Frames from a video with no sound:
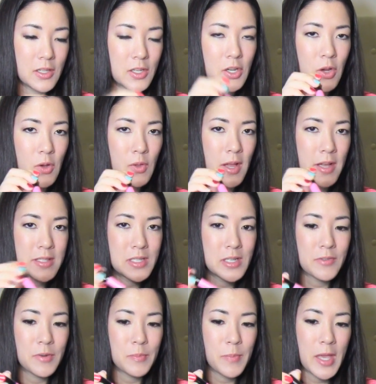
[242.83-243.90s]
you know, lots of
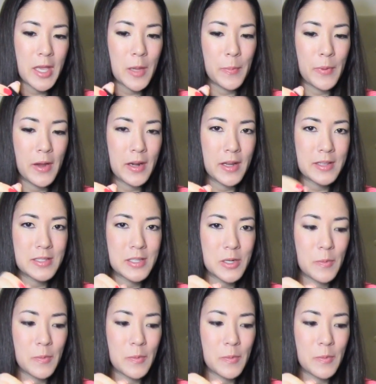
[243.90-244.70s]
different makeup products in